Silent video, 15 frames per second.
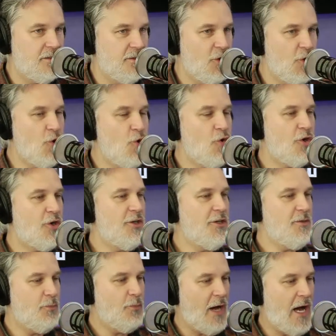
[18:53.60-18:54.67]
Who
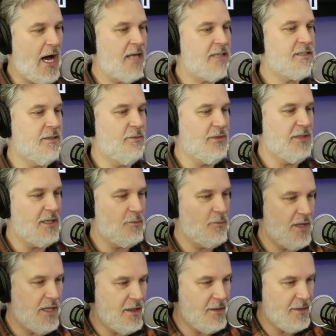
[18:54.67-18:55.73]
could possibly
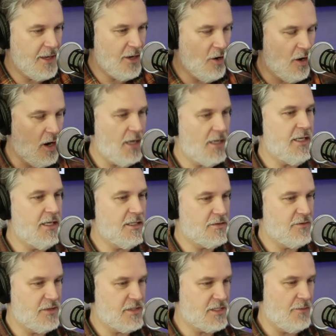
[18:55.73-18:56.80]
be the audience
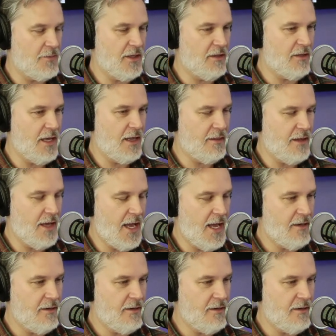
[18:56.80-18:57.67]
for something like that?